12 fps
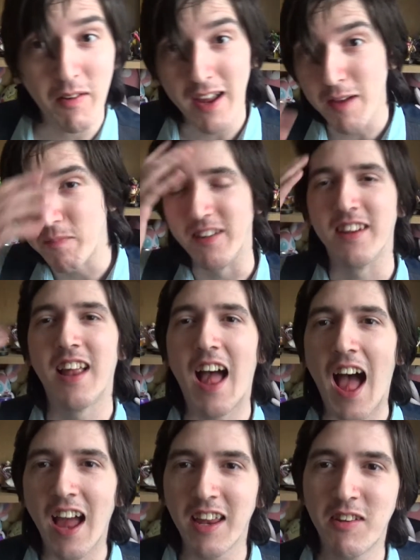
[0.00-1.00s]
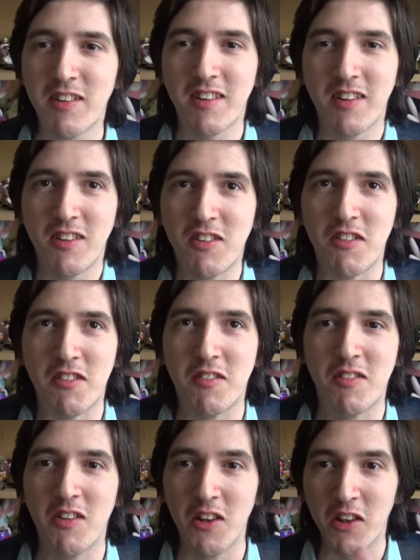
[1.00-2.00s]
it happened. I
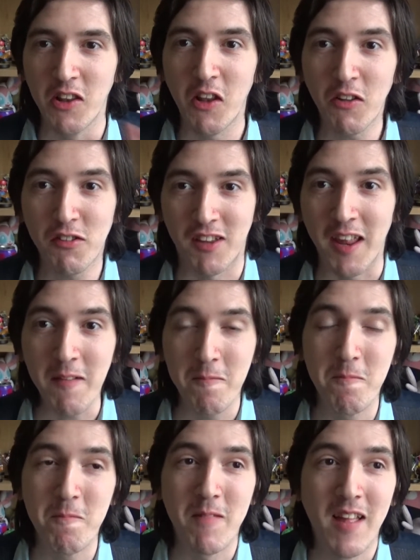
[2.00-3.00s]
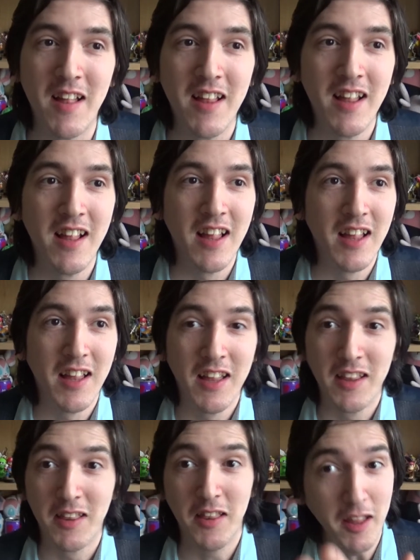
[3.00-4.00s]
just lost it.
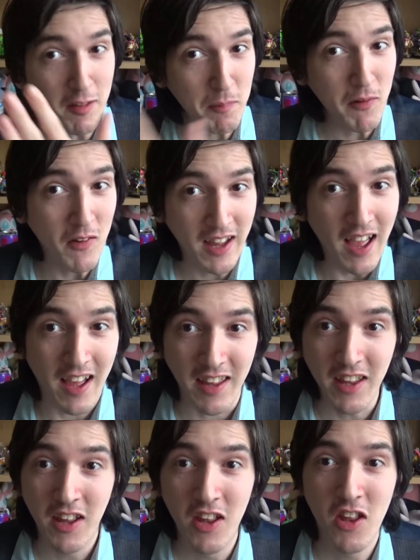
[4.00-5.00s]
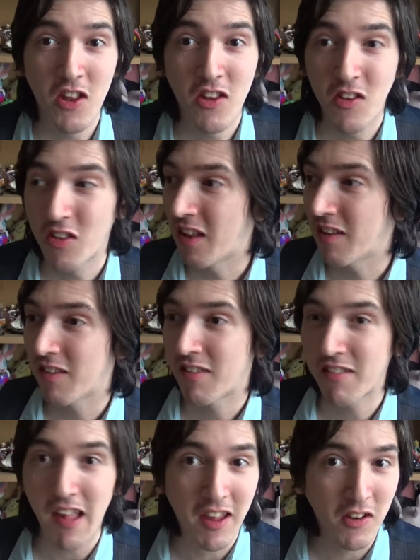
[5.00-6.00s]
This poor guy, like
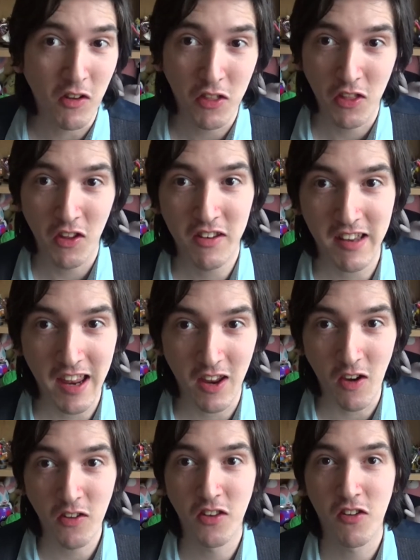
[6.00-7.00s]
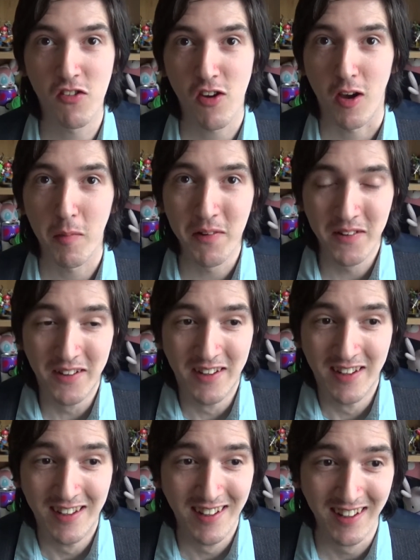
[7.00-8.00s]
second or third day on the job,
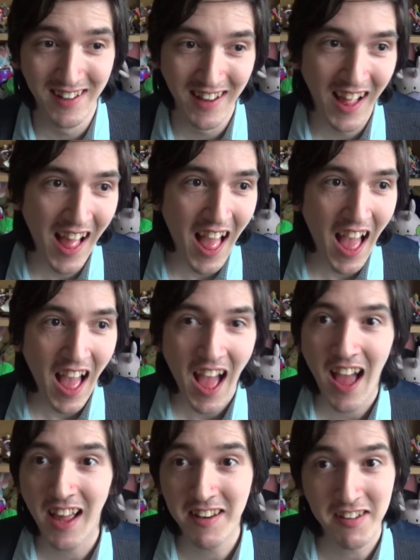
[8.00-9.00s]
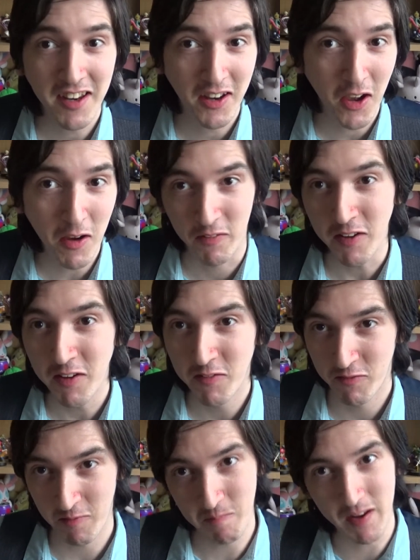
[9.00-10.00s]
had to take over
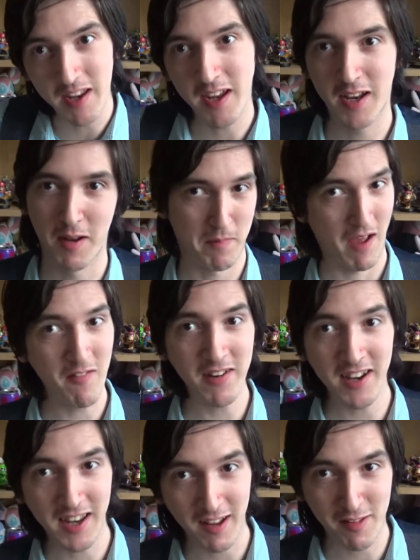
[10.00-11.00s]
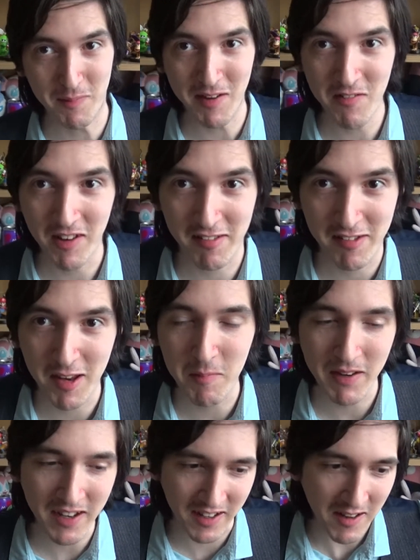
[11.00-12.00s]
from me, an apparently experienced team
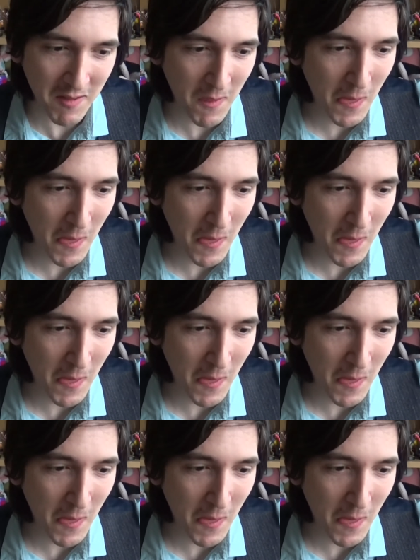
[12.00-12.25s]
leader,